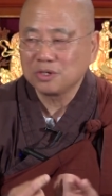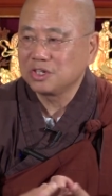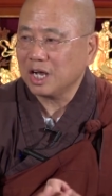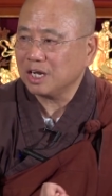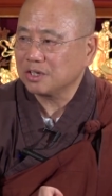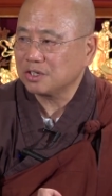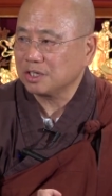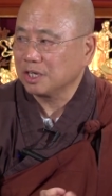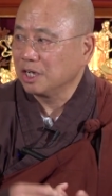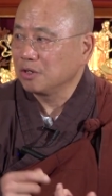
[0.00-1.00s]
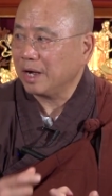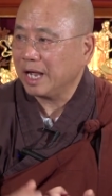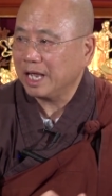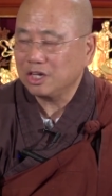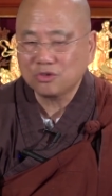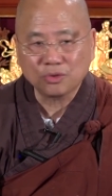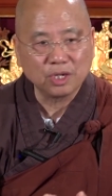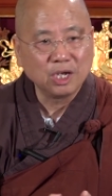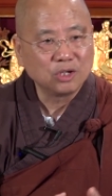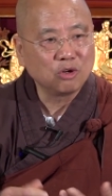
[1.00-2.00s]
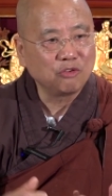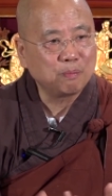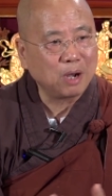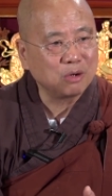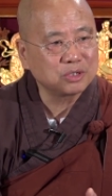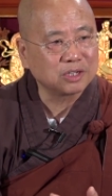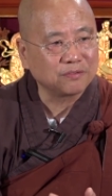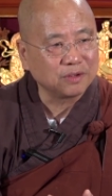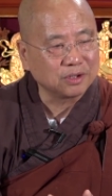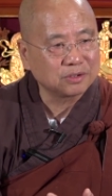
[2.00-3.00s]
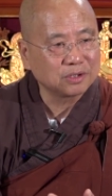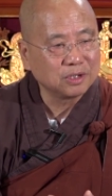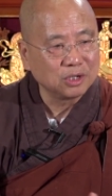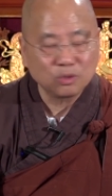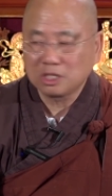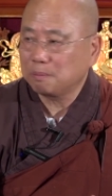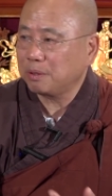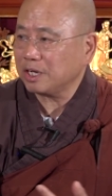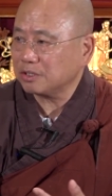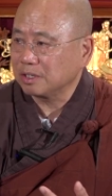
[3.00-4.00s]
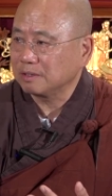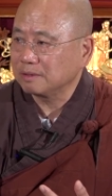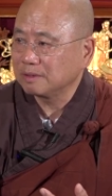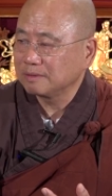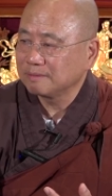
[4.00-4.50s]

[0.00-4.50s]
your jealousy, your hatred, your repulsiveness, your depression,